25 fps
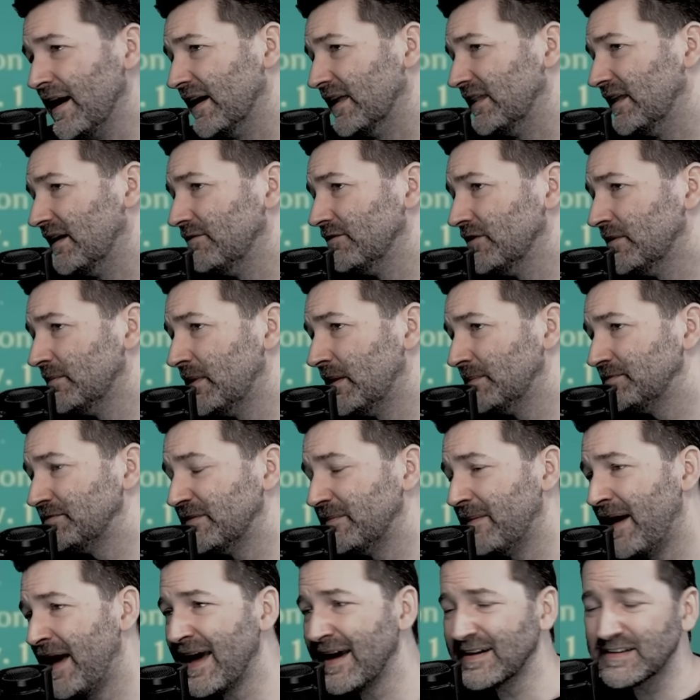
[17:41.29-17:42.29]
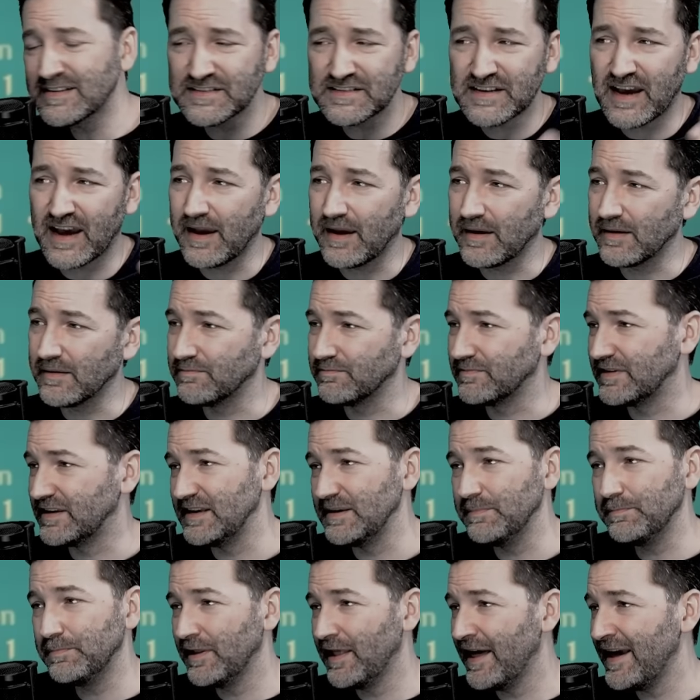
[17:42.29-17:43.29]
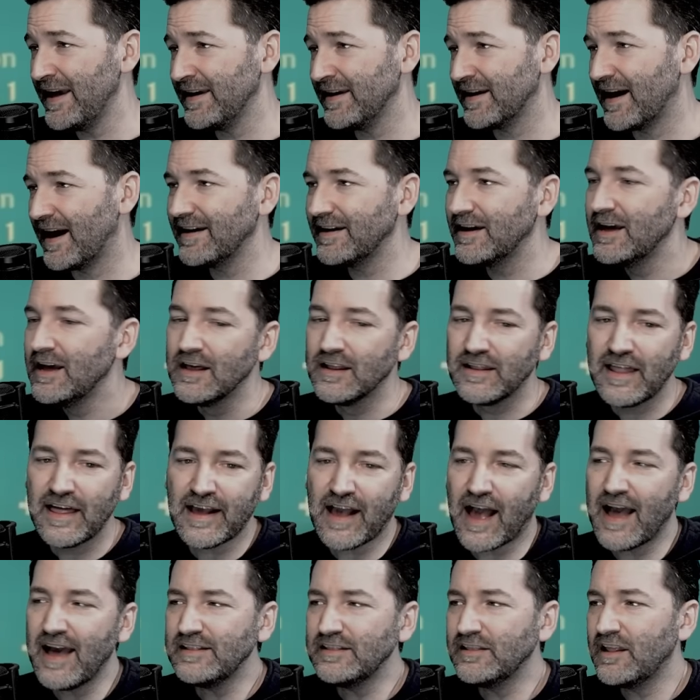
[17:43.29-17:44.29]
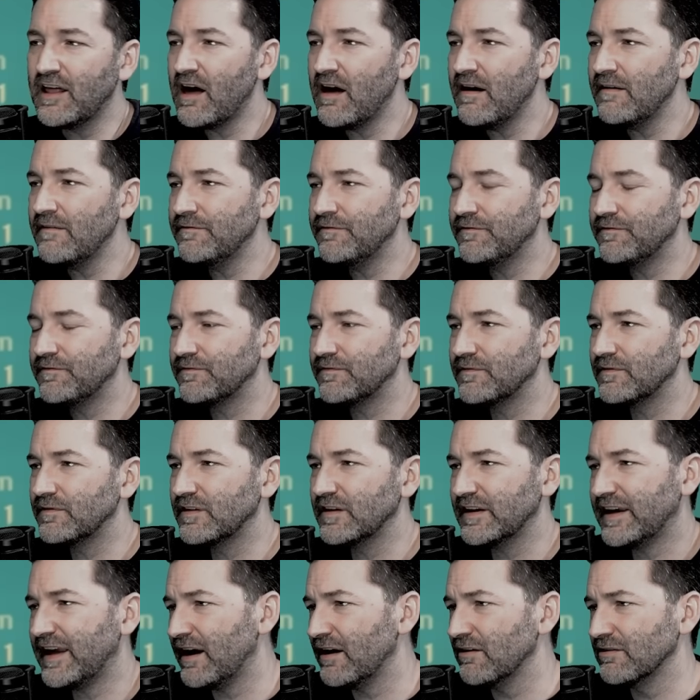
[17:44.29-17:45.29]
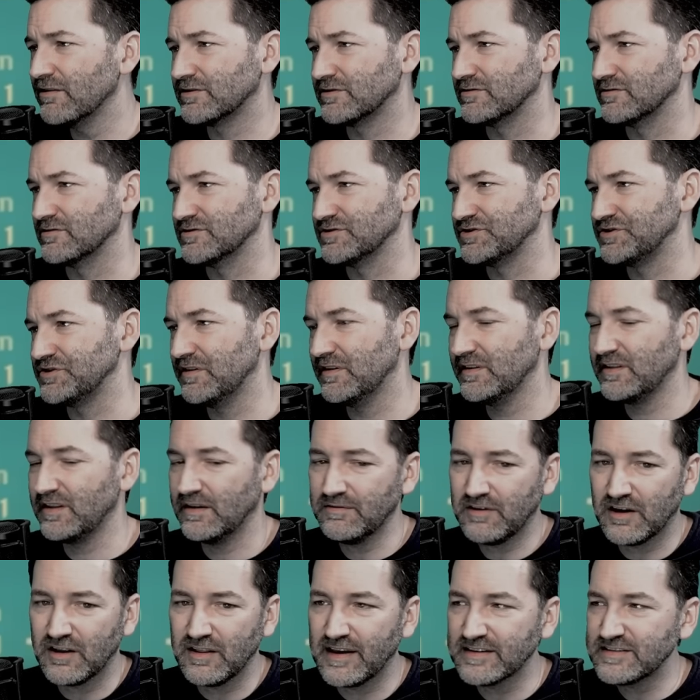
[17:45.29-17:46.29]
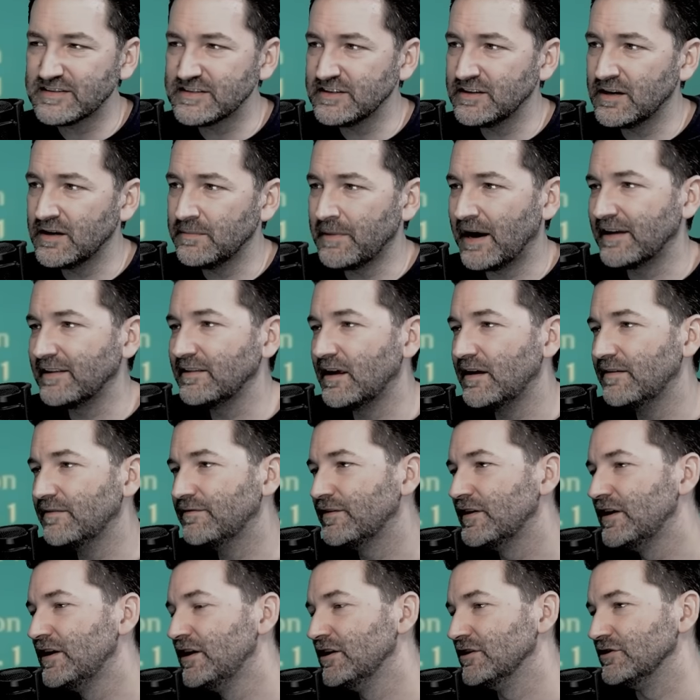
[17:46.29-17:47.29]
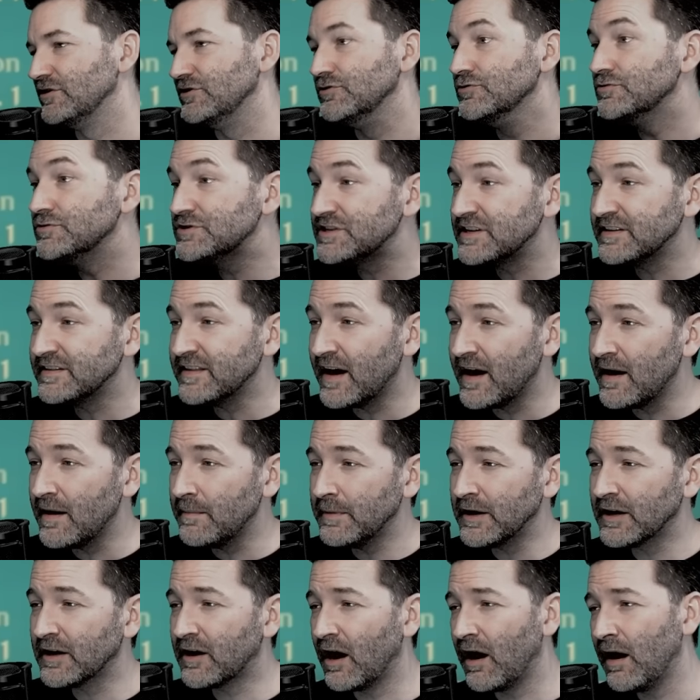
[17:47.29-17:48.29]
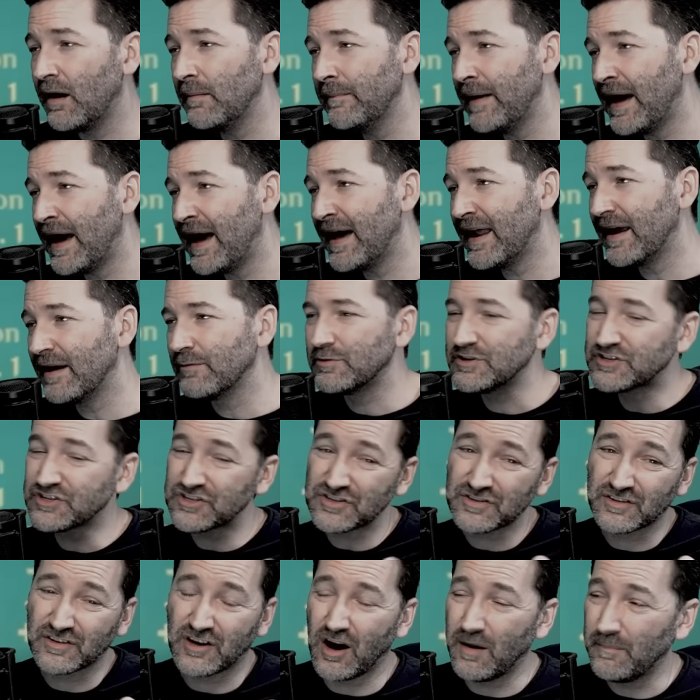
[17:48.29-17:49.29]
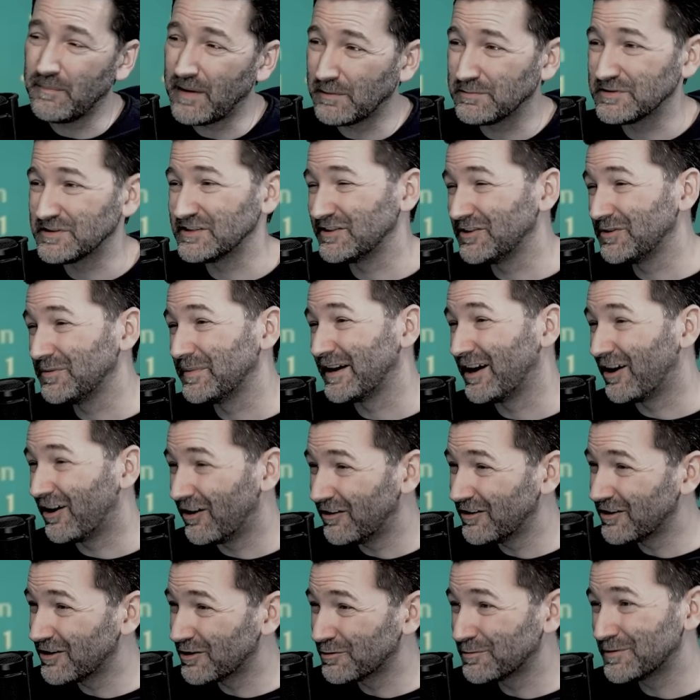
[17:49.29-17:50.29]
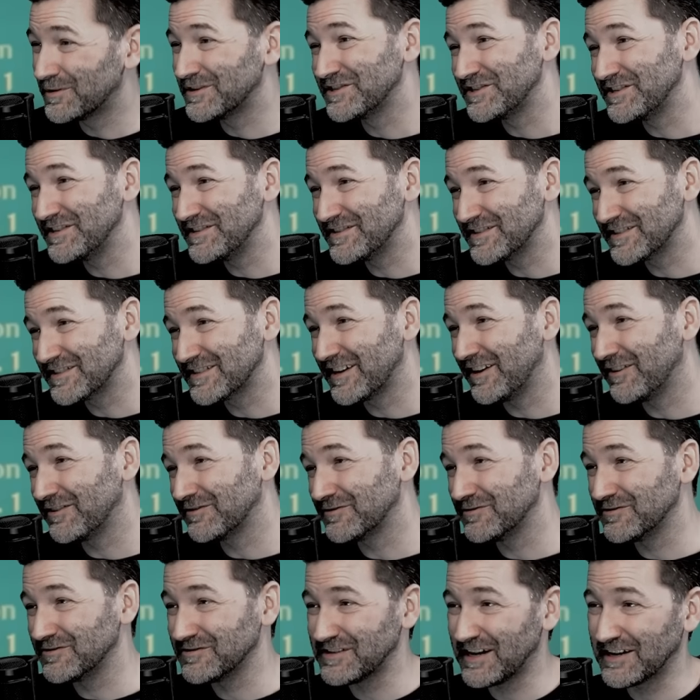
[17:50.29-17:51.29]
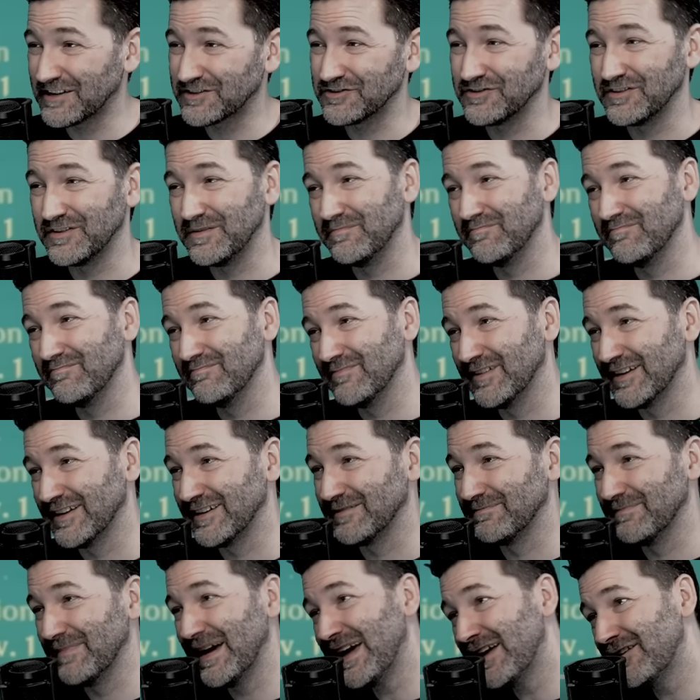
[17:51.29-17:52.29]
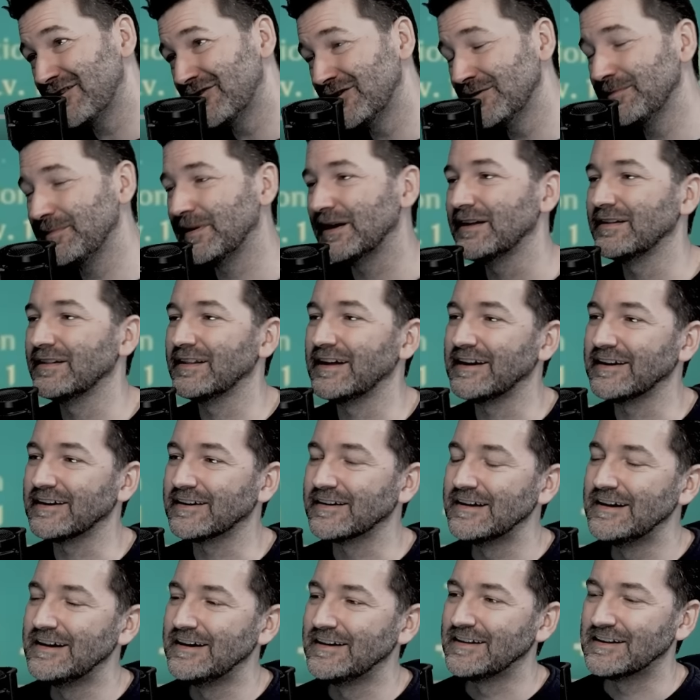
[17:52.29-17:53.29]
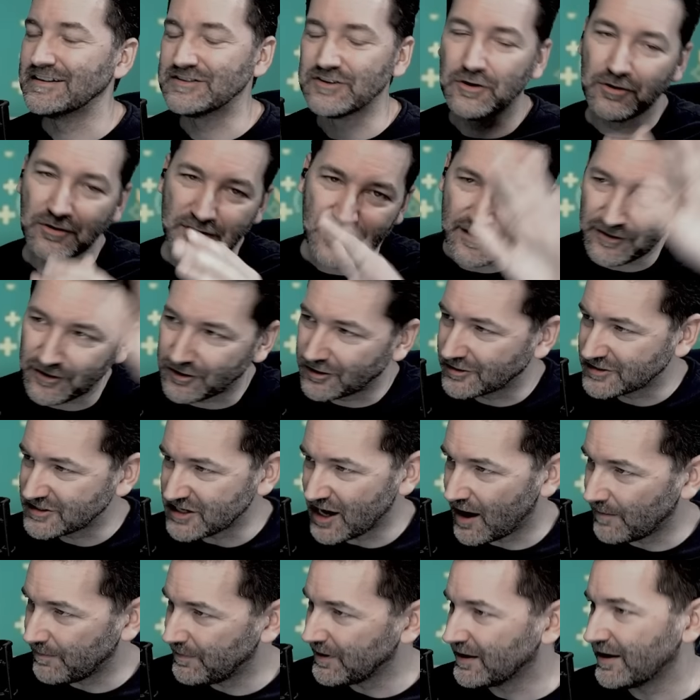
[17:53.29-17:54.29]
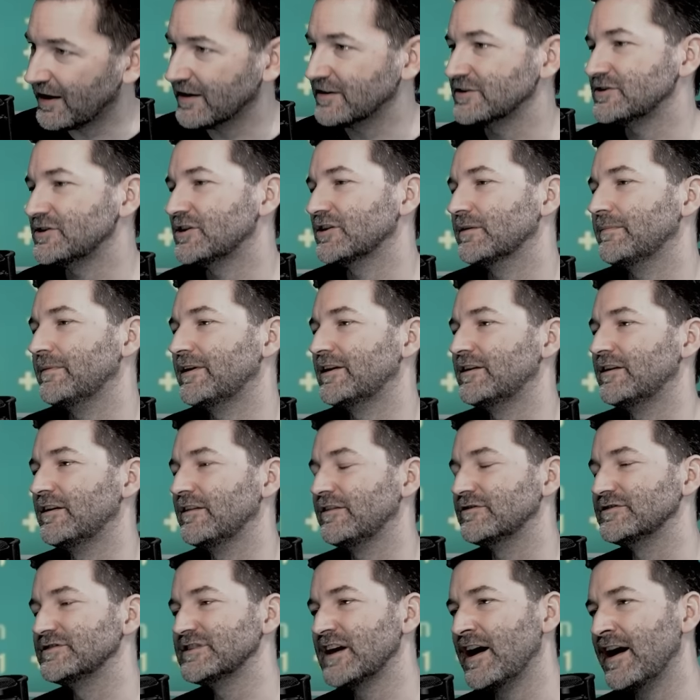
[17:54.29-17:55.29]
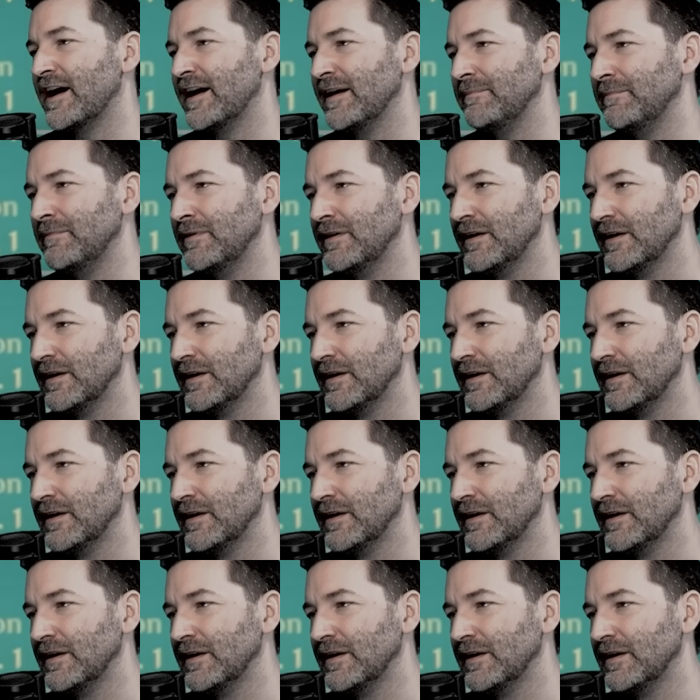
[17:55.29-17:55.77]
I level them up to max. I keep playing. I like, I love the characters. You know, I love collecting them. I love using them in combat. I wish combat was a little bit harder where C6 characters actually like mattered, but like that's a whole nother topic I could talk about another time.